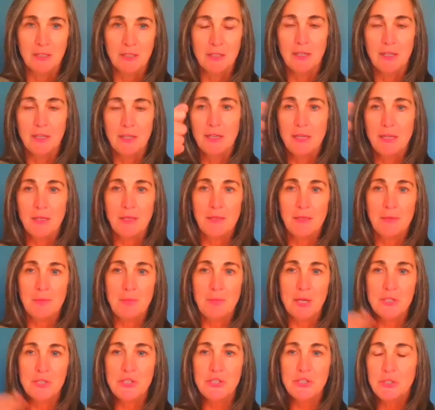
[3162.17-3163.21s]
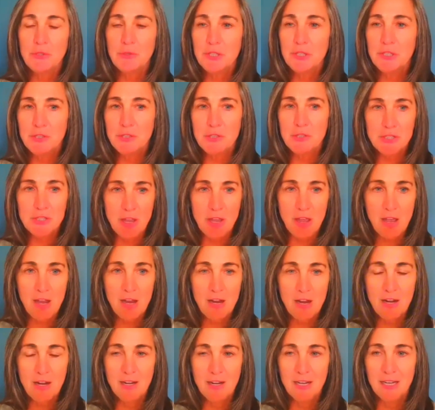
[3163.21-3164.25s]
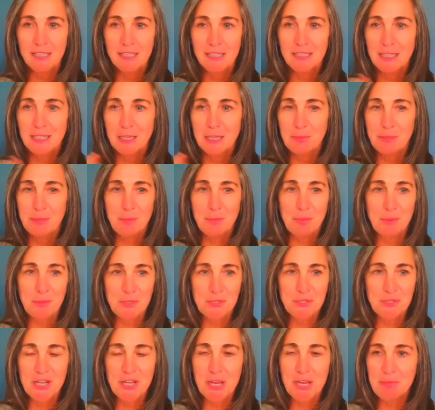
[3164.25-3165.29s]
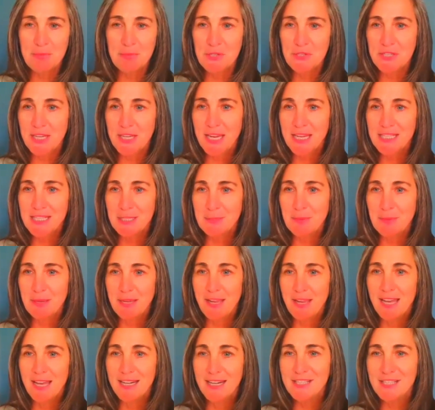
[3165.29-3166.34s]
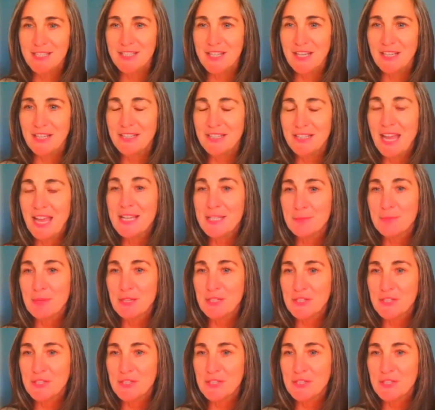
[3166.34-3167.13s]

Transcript: marching orders are get people to stop using antibiotics as